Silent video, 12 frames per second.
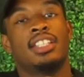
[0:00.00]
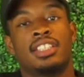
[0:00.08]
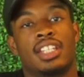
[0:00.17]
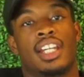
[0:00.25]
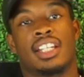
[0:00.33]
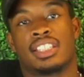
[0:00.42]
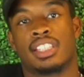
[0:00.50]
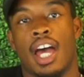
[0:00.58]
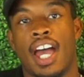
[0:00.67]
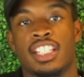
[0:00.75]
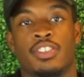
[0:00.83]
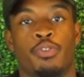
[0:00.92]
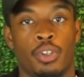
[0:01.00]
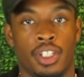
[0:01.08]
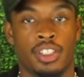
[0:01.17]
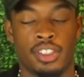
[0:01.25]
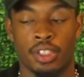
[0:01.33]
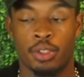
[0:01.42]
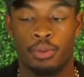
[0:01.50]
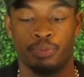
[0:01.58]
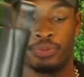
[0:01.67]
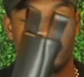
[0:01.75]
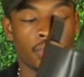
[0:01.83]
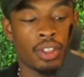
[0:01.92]
these in a size 42
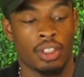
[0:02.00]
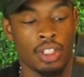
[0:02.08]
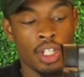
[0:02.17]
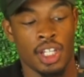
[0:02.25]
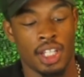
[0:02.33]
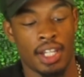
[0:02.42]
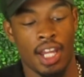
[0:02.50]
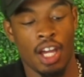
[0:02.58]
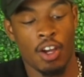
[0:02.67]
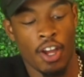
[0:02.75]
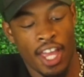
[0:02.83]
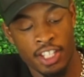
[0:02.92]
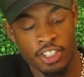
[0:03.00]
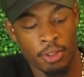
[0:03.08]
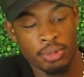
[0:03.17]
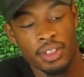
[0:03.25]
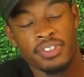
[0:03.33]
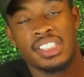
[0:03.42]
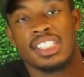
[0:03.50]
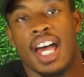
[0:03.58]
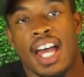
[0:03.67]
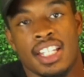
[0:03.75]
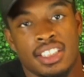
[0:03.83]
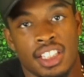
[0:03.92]
now, in terms of
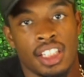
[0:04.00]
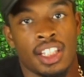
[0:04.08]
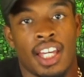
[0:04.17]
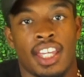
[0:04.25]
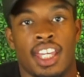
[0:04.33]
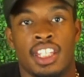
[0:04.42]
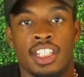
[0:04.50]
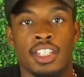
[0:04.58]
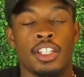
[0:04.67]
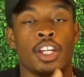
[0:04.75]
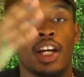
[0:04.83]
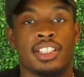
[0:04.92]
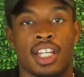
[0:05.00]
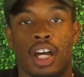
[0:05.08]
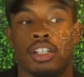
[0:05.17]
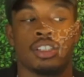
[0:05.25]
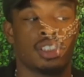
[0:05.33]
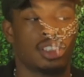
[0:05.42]
sizing, like any Italian